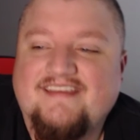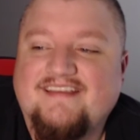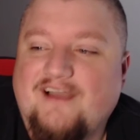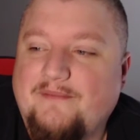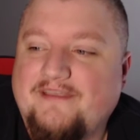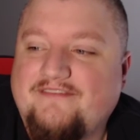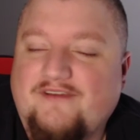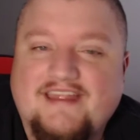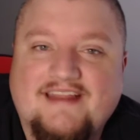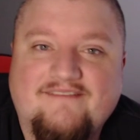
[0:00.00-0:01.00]
coming for
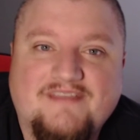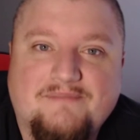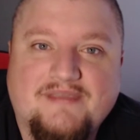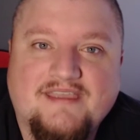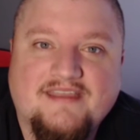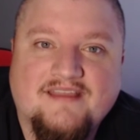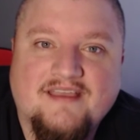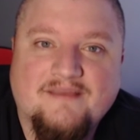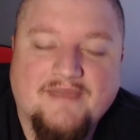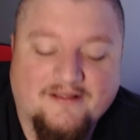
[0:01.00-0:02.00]
that MVP
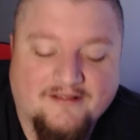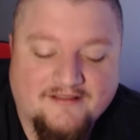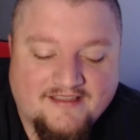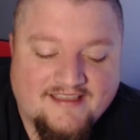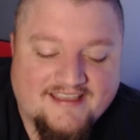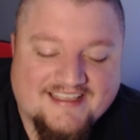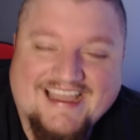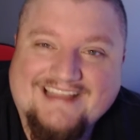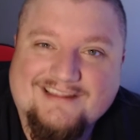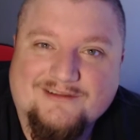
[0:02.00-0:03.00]
medal,
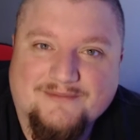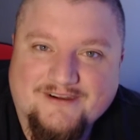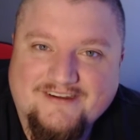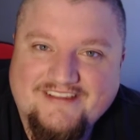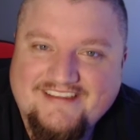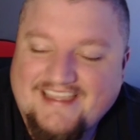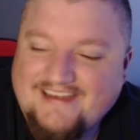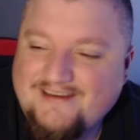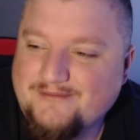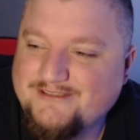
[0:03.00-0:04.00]
Kyler Murray at
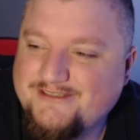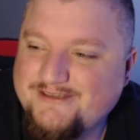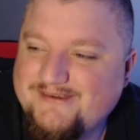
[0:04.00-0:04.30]
number 2